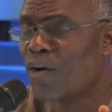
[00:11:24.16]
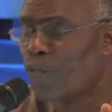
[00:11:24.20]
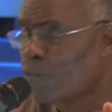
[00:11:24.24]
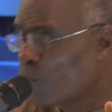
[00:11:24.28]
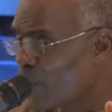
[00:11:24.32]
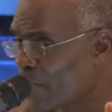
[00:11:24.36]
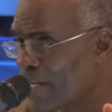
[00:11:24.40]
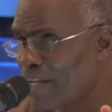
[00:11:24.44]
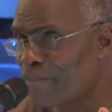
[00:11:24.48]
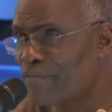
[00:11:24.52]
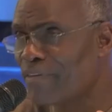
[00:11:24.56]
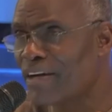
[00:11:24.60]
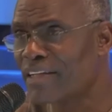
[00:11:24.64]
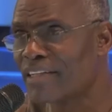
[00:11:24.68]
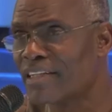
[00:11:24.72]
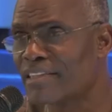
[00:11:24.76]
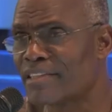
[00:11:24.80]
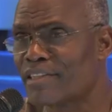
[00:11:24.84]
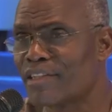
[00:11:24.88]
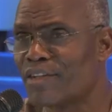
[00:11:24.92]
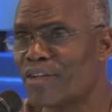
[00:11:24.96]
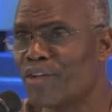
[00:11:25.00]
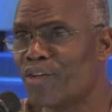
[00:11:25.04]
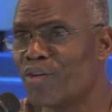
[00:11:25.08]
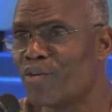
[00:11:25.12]
Whenever
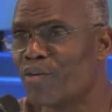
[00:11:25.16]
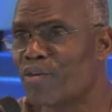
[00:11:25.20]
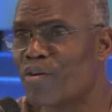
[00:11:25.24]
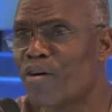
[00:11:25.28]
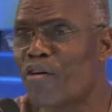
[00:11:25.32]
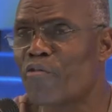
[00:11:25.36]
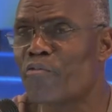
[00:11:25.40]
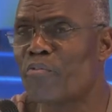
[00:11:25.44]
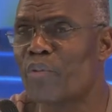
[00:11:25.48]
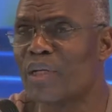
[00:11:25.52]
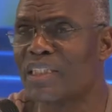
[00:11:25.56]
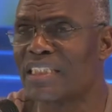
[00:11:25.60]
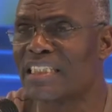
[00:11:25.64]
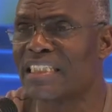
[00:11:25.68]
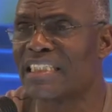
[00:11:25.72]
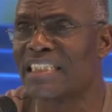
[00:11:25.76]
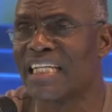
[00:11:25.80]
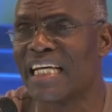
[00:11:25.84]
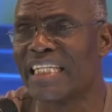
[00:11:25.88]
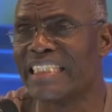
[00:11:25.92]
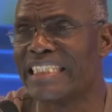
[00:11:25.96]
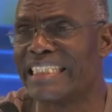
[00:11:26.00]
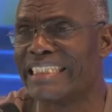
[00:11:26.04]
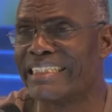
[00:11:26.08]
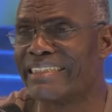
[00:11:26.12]
there's a new government in
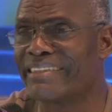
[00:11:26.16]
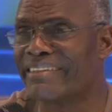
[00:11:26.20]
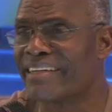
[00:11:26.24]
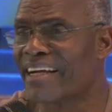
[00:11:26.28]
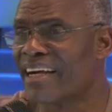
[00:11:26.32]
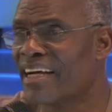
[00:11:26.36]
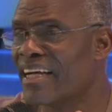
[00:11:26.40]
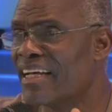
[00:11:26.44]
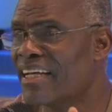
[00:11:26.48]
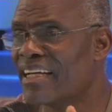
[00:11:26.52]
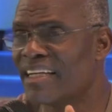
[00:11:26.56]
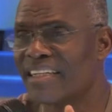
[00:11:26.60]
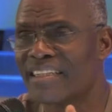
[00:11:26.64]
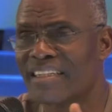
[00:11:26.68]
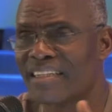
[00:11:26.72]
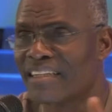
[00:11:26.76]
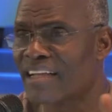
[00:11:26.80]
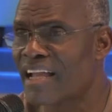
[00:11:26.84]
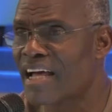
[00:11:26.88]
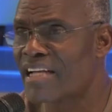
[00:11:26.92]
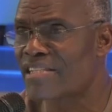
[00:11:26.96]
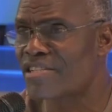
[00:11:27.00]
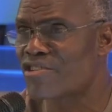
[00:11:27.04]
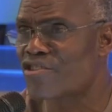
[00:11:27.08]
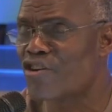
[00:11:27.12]
Nigeria in the
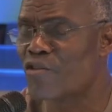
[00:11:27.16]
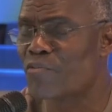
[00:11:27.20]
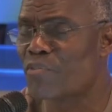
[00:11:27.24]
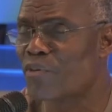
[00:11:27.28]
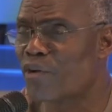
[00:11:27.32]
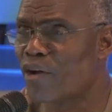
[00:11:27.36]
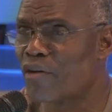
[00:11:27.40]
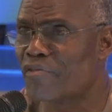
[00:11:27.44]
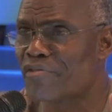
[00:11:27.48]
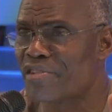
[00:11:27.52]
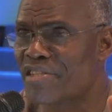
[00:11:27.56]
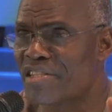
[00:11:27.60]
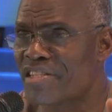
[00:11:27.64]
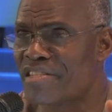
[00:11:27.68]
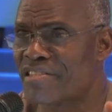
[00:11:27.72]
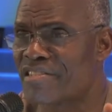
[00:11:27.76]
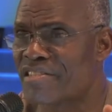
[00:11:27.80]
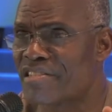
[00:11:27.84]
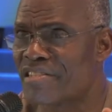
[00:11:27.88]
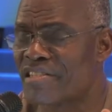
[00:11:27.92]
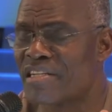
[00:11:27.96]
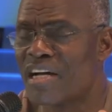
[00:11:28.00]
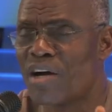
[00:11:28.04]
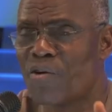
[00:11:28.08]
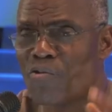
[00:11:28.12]
last couple of
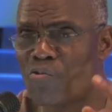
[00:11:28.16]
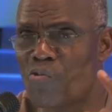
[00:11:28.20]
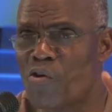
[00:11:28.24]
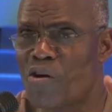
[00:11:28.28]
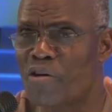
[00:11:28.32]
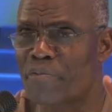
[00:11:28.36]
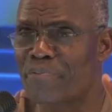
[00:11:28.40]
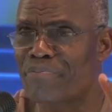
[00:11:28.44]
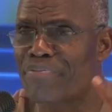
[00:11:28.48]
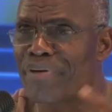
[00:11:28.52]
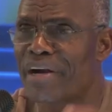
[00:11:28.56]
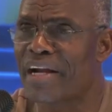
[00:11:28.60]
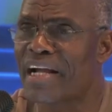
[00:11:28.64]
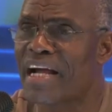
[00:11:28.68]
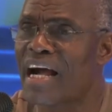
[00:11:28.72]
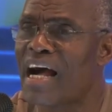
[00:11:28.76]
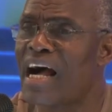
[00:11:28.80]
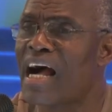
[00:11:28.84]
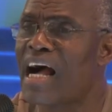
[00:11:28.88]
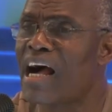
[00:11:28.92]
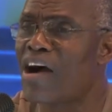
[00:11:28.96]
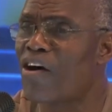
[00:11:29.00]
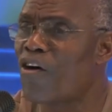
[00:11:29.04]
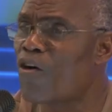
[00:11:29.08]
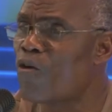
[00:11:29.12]
seasons, one prayer
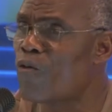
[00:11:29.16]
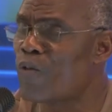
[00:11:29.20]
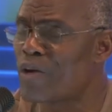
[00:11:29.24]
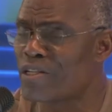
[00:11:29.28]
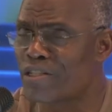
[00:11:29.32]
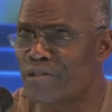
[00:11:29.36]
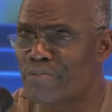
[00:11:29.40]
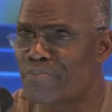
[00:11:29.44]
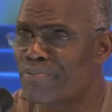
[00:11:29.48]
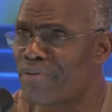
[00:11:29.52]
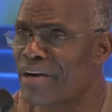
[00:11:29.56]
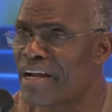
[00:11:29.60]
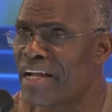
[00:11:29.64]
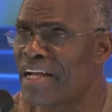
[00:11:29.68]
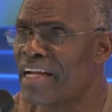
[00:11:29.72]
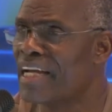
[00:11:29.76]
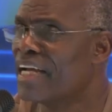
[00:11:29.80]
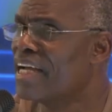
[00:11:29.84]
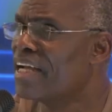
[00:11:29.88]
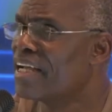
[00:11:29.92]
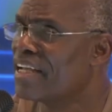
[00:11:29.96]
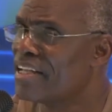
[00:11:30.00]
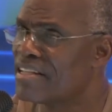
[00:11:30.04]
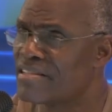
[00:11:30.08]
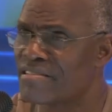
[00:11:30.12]
I always pray
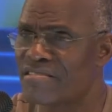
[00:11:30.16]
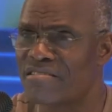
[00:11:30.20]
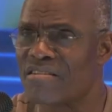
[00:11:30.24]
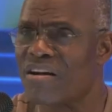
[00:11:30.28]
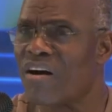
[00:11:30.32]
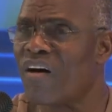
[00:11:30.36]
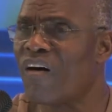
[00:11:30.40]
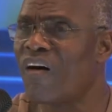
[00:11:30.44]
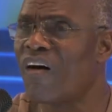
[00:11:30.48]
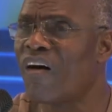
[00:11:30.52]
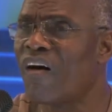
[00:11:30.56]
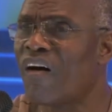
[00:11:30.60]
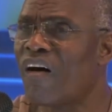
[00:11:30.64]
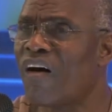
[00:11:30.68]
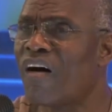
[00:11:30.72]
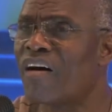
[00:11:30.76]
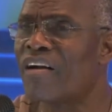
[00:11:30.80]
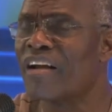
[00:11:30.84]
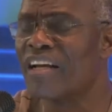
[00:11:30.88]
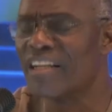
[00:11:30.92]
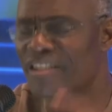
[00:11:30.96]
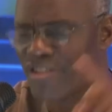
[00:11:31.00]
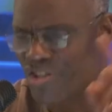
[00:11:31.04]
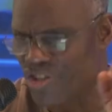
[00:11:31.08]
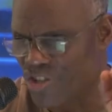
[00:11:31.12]
is
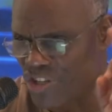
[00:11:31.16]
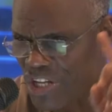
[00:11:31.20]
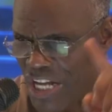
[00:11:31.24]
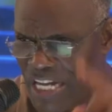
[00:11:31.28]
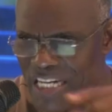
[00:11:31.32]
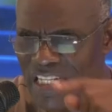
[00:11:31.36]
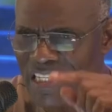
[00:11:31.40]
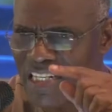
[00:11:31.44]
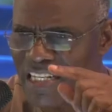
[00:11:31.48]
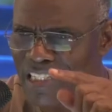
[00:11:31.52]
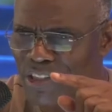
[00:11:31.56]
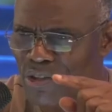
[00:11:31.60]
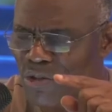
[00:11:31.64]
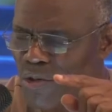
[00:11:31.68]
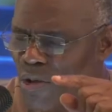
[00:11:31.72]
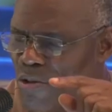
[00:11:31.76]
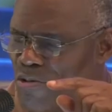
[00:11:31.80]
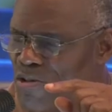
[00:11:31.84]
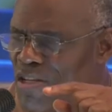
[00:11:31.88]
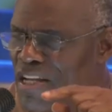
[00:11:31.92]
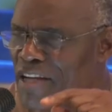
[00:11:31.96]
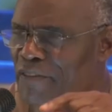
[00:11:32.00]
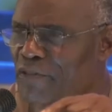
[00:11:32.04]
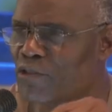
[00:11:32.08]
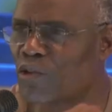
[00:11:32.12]
God send a
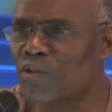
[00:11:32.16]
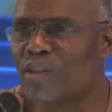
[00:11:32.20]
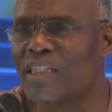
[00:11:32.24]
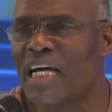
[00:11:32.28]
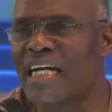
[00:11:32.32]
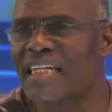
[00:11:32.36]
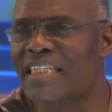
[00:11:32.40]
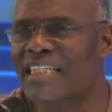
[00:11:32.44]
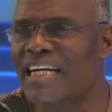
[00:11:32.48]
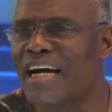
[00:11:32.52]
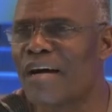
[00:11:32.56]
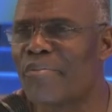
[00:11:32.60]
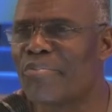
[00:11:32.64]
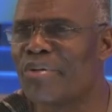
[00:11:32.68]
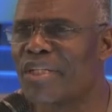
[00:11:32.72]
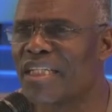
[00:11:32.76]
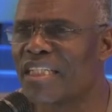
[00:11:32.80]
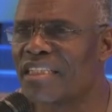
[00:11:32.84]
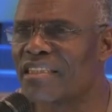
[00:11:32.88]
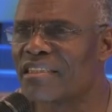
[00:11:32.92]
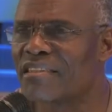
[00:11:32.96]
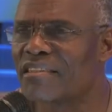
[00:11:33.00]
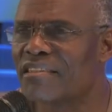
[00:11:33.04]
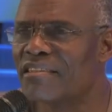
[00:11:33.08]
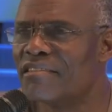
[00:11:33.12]
Joseph to that
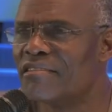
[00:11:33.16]
cabinet